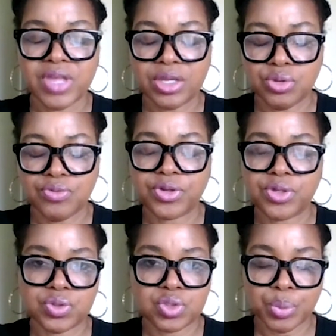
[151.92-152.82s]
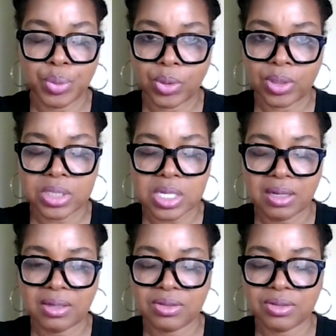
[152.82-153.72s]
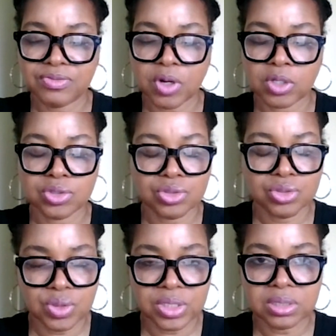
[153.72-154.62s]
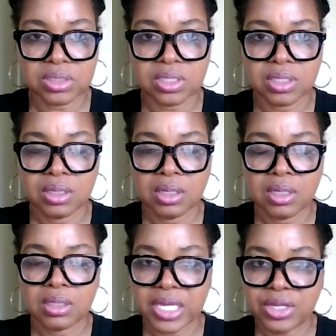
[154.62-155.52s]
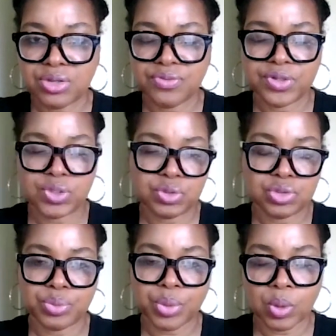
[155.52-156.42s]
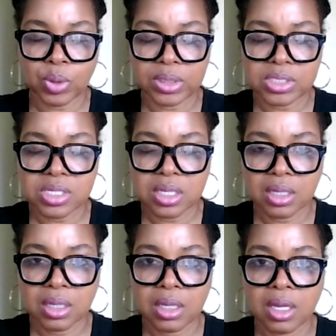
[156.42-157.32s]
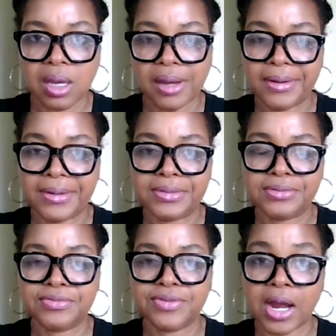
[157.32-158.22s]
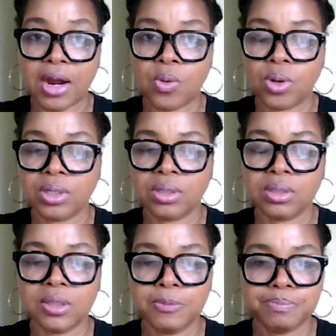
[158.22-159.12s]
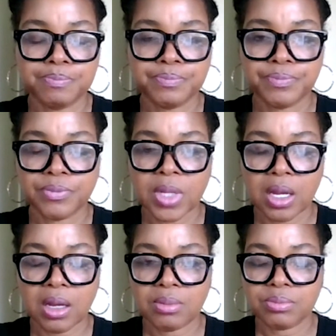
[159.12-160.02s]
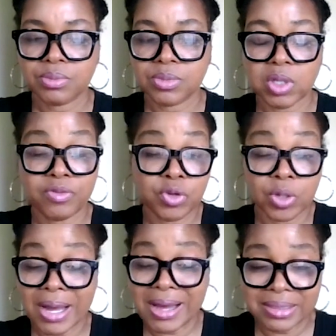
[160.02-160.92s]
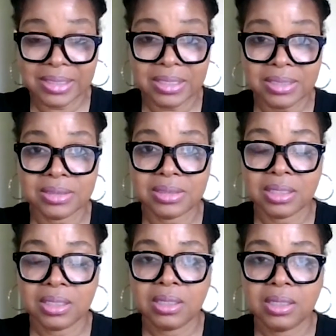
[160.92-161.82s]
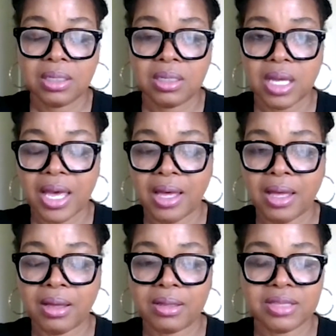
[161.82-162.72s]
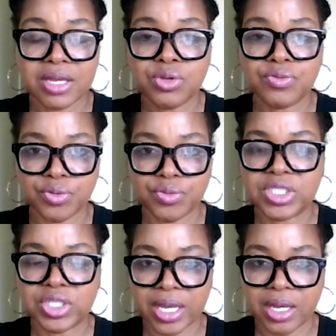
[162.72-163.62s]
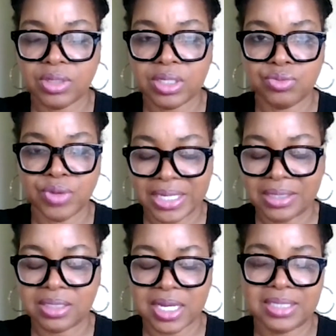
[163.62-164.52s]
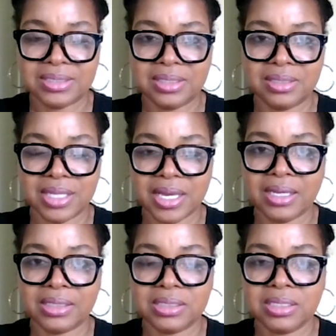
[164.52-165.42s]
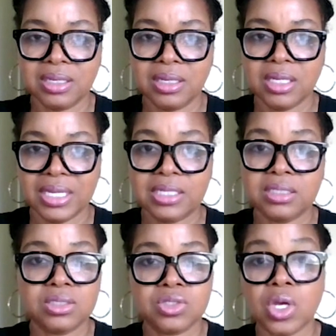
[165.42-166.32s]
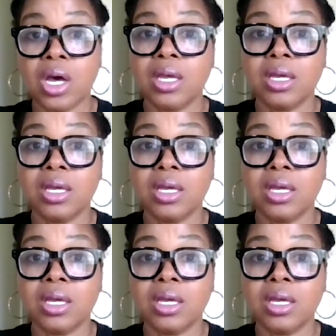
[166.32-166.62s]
Thank you for your support of our students. Thank you for your support of our um, of your colleagues. Uh, thank you for reaching out and recognizing that it is